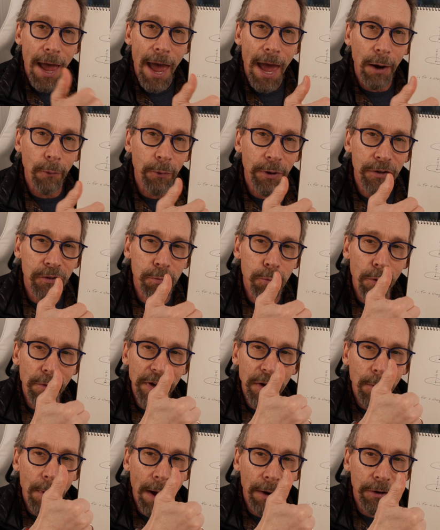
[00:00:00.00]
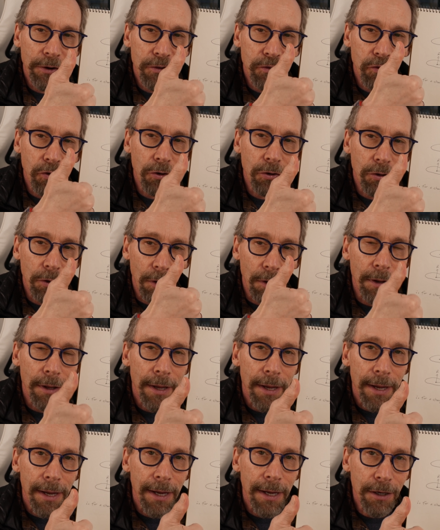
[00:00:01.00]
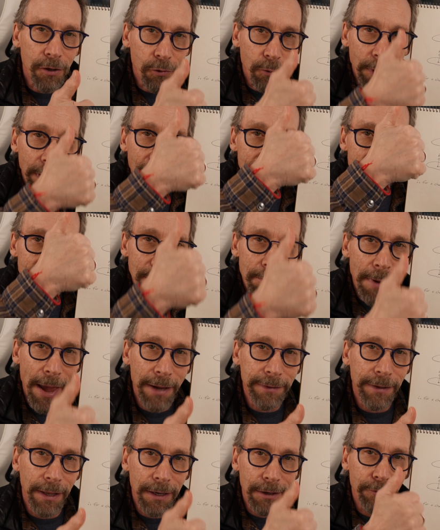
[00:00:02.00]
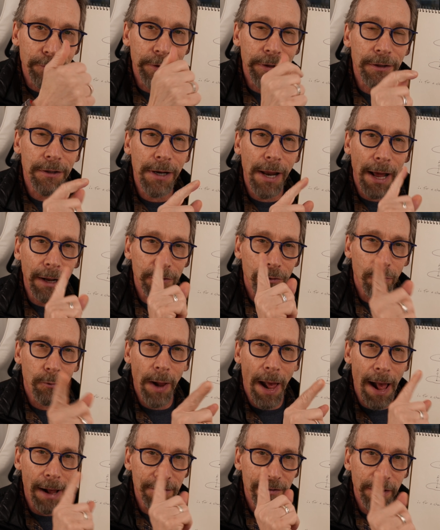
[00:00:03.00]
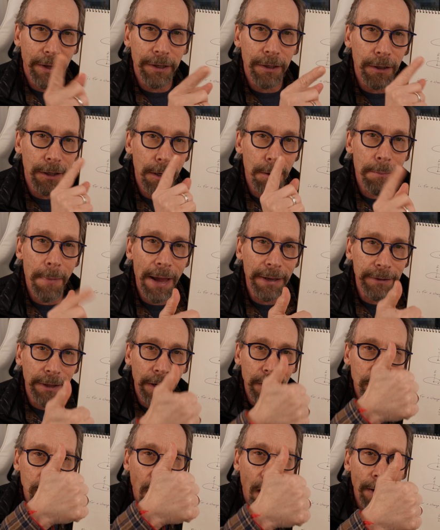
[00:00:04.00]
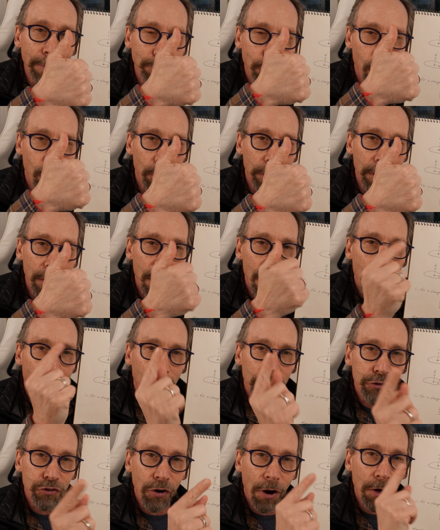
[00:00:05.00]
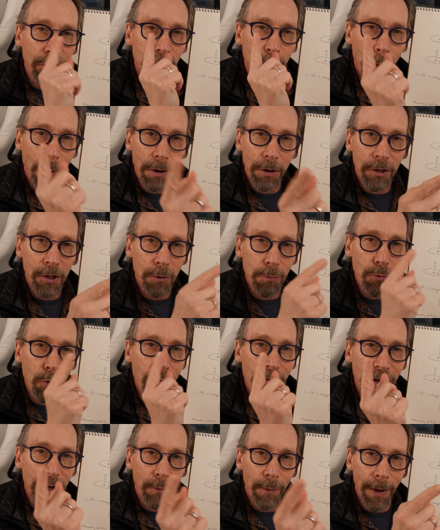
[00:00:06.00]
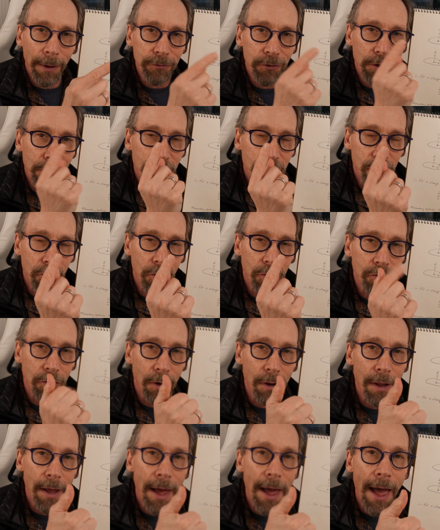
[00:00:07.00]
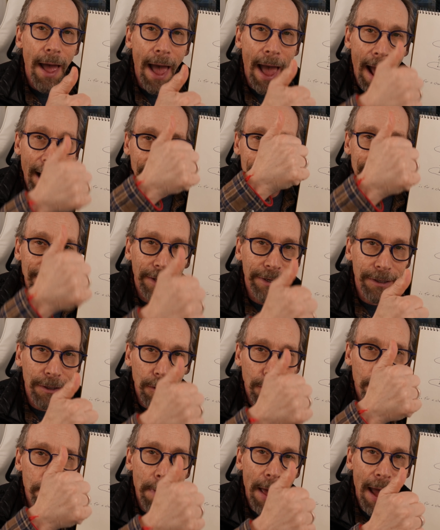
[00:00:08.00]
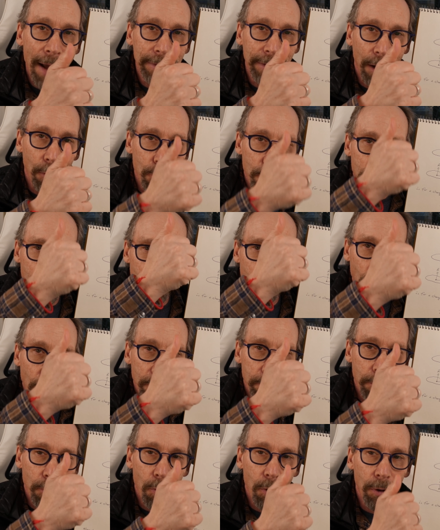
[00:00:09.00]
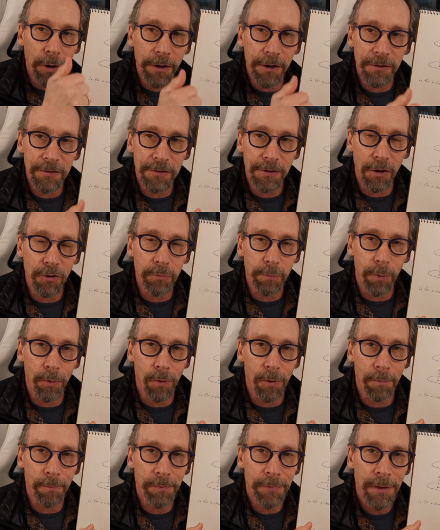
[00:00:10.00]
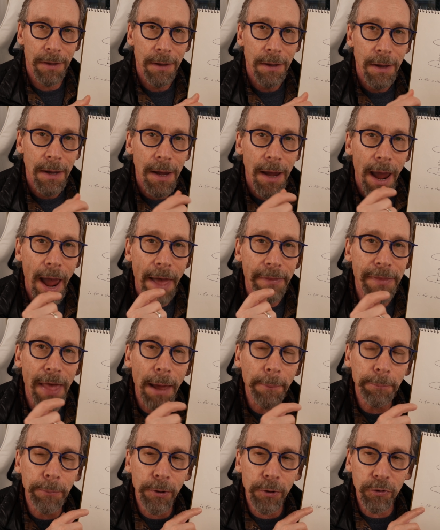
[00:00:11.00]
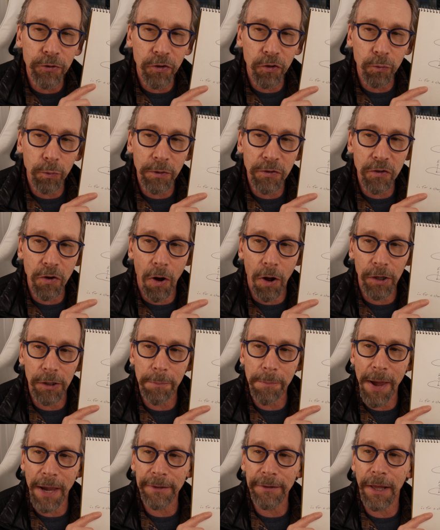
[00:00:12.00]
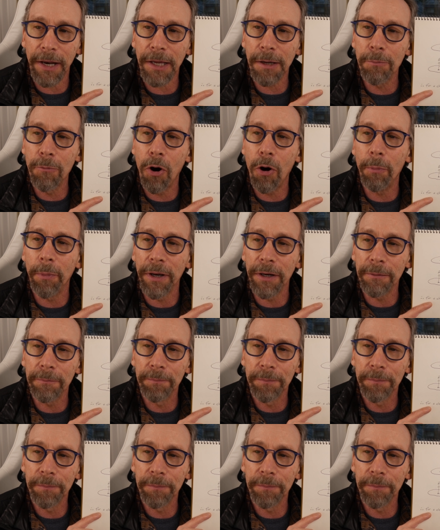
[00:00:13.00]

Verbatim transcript: And when it's moving around in a circle, it creates a magnetic field that acts like a little magnetic dipole. A charged particle moving around in a circle acts like a little magnet with a north pole and a south pole. And that produces what's called a magnetic moment.